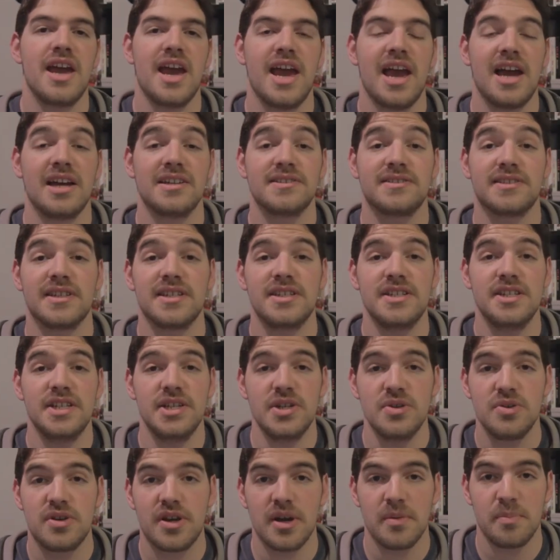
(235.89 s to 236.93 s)
as a
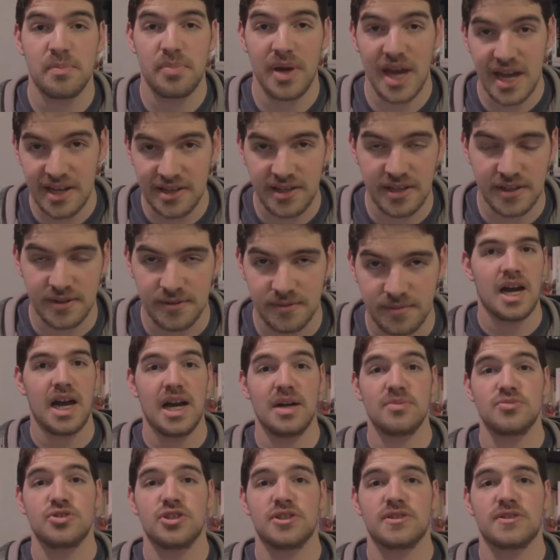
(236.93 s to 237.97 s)
new companion.
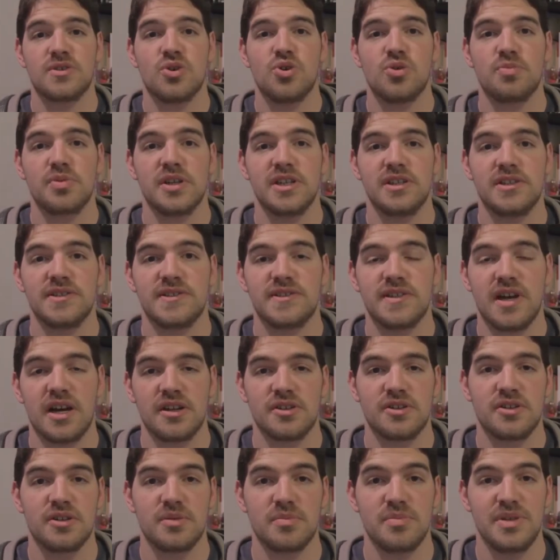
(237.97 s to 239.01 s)
I'm just hoping he's
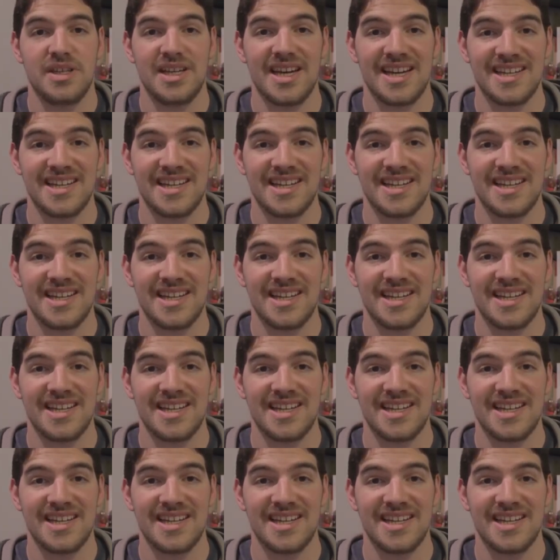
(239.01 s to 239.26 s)
not gonna be